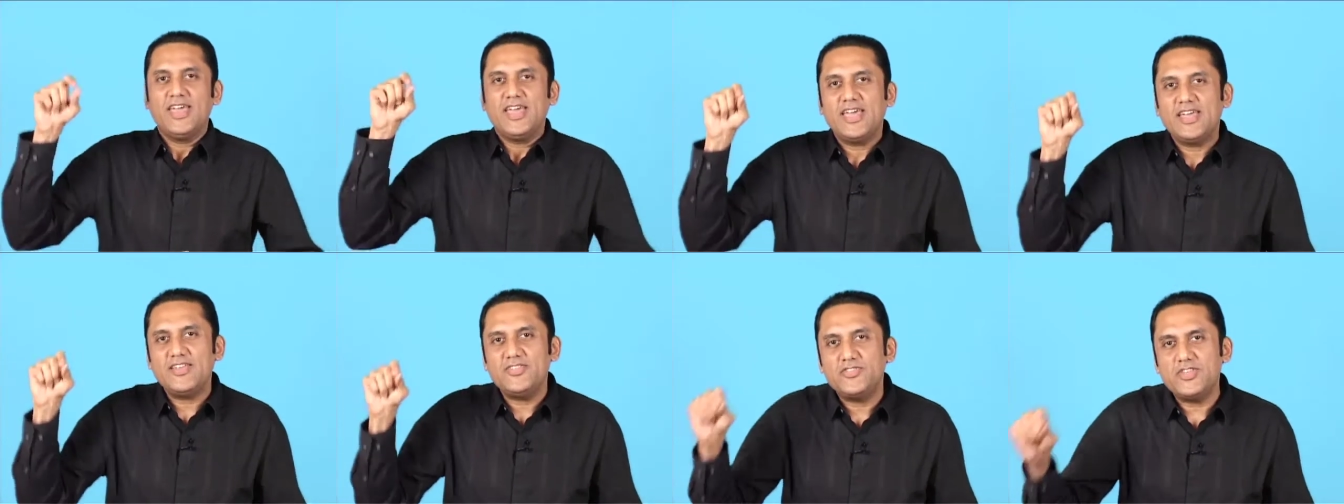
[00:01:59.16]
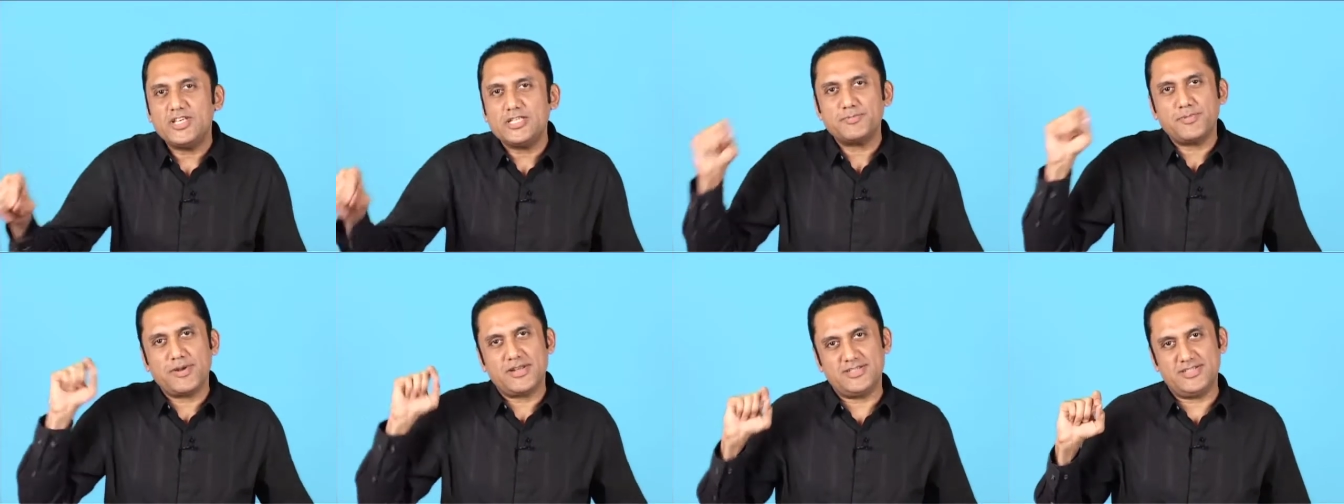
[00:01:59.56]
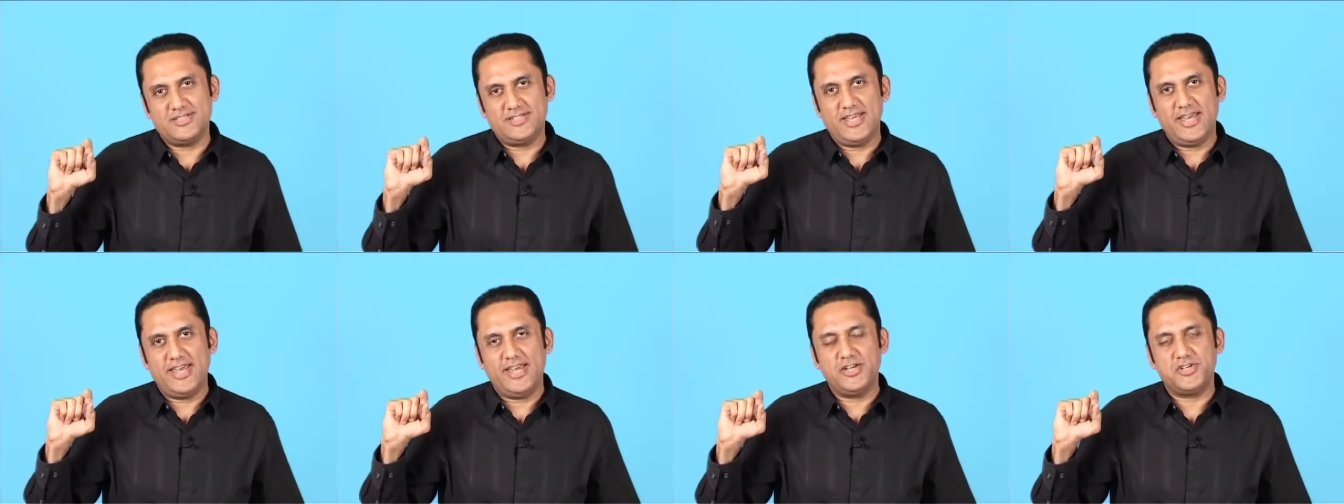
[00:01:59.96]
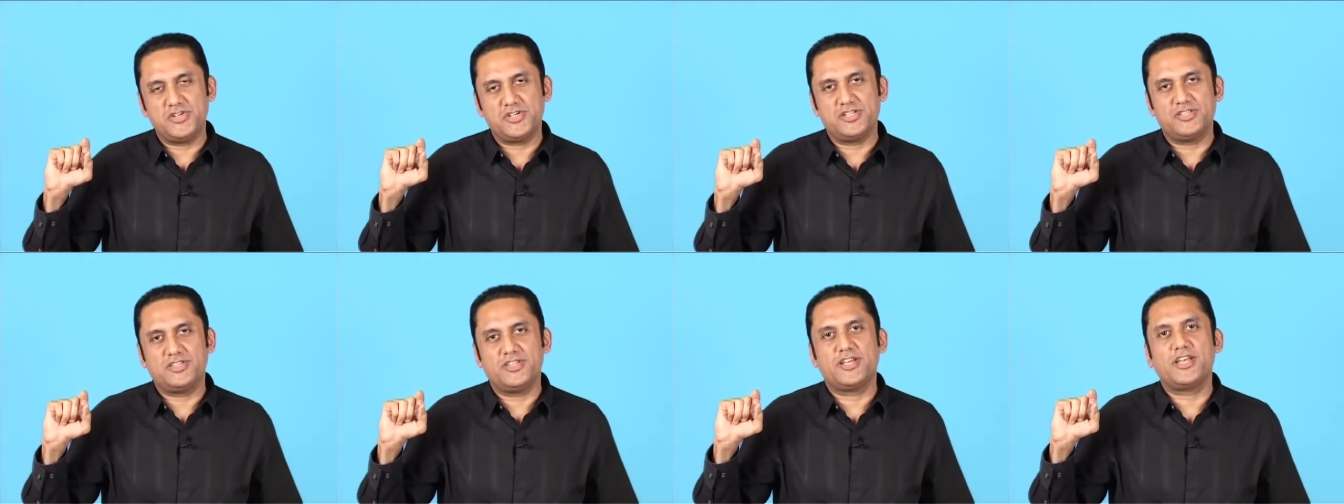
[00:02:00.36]
In this
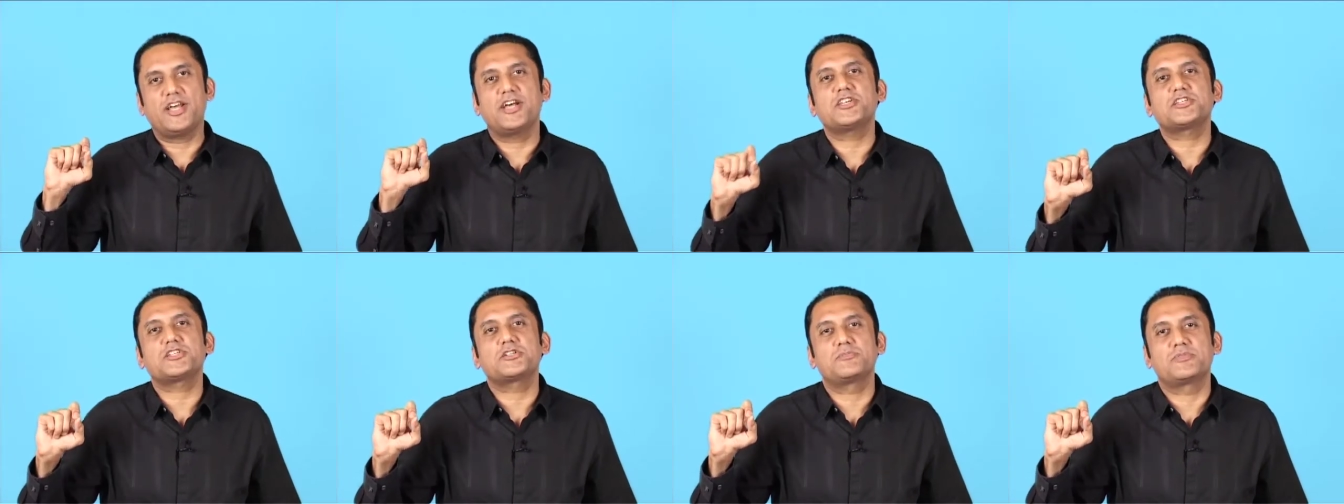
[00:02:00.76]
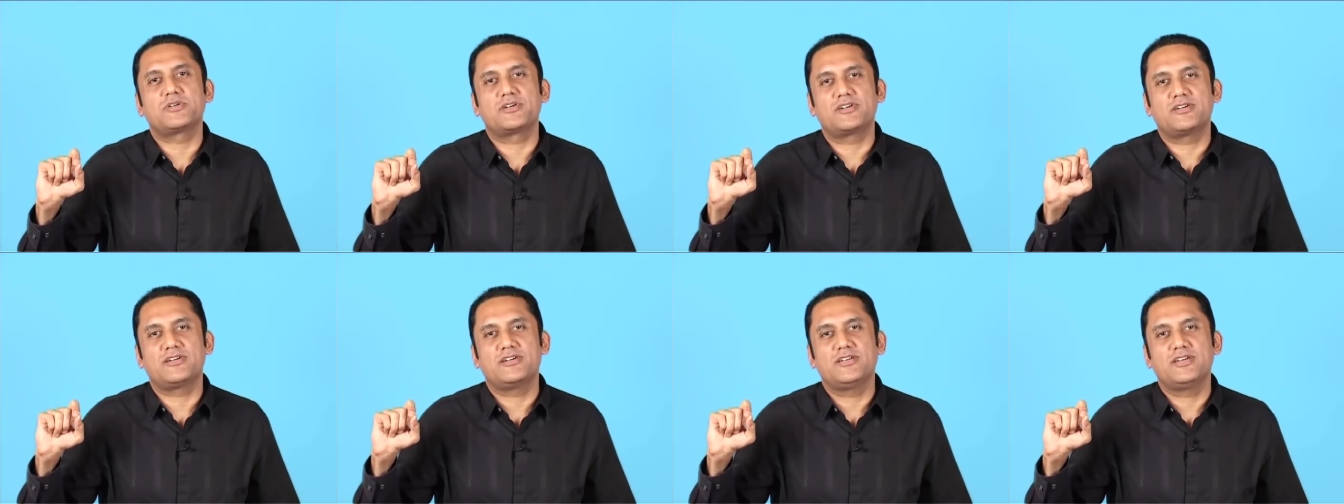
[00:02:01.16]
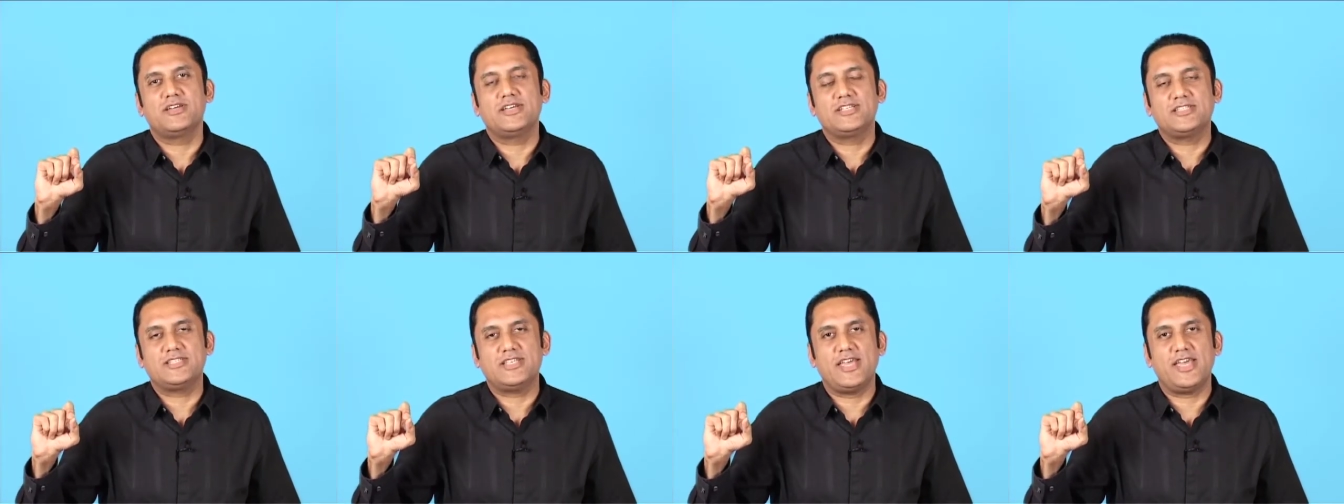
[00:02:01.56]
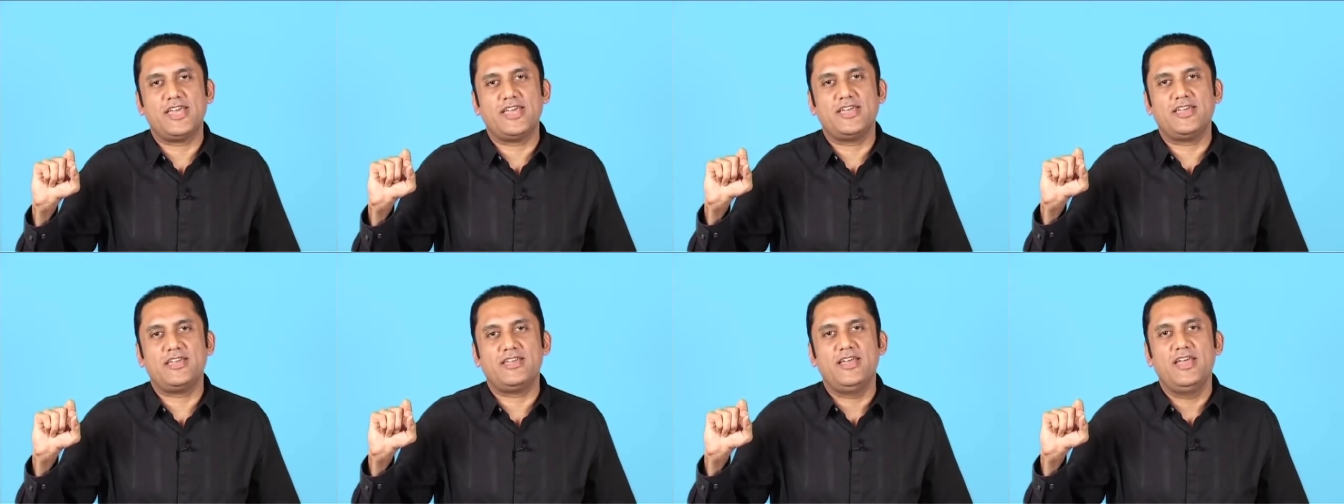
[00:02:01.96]
presentation, the customer is
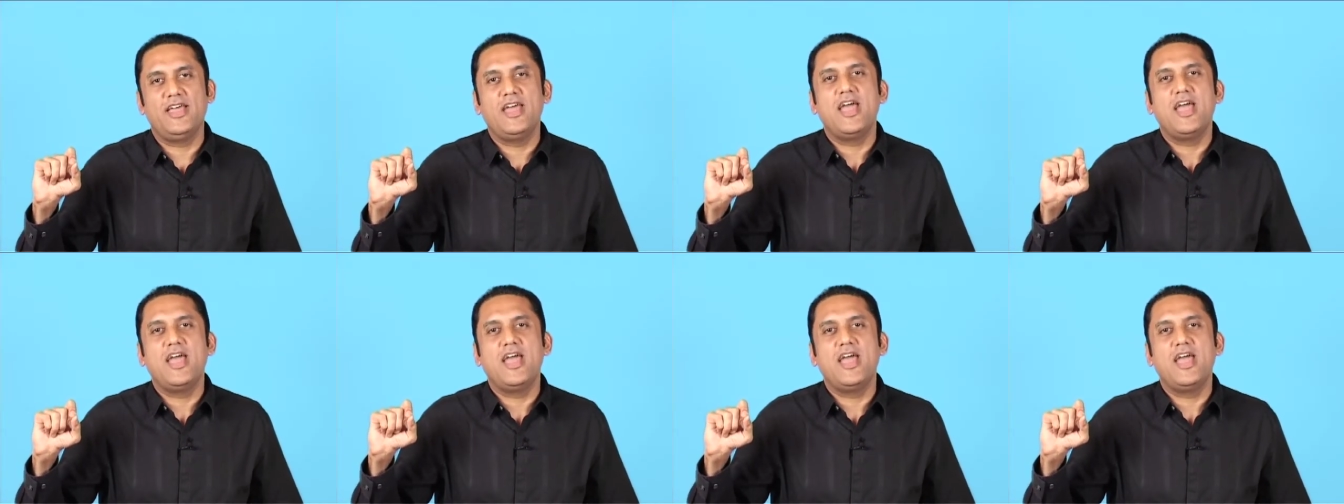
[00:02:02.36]
saying